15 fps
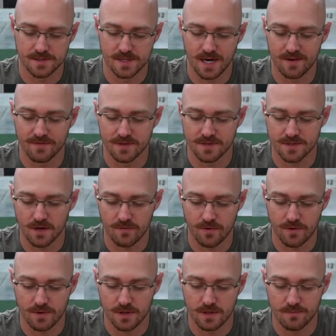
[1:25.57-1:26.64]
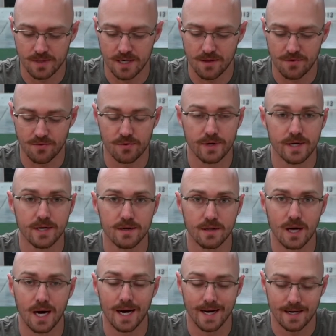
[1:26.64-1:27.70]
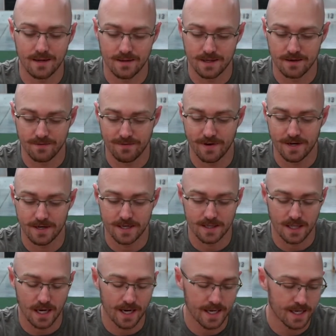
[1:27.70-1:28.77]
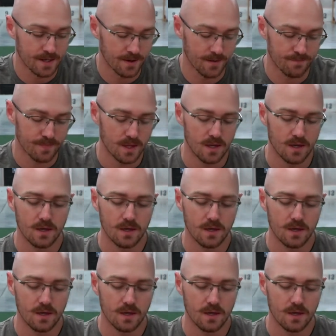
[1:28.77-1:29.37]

and I've discovered the B3 line, the Infinity line here.